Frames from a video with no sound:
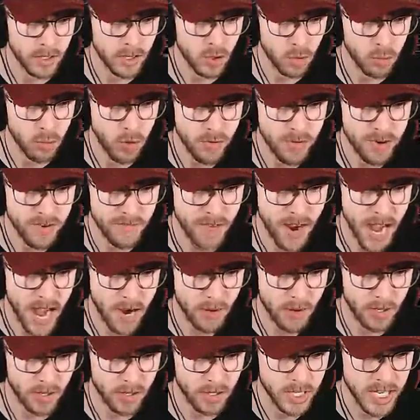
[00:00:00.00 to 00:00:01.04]

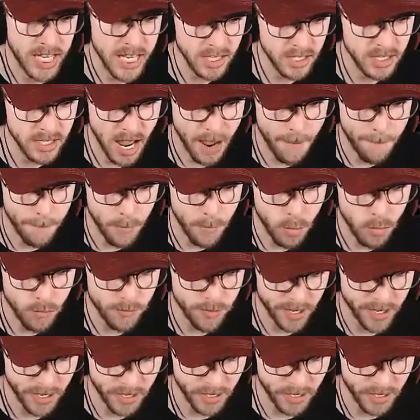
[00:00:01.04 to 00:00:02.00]
coronavirus. He's not moving.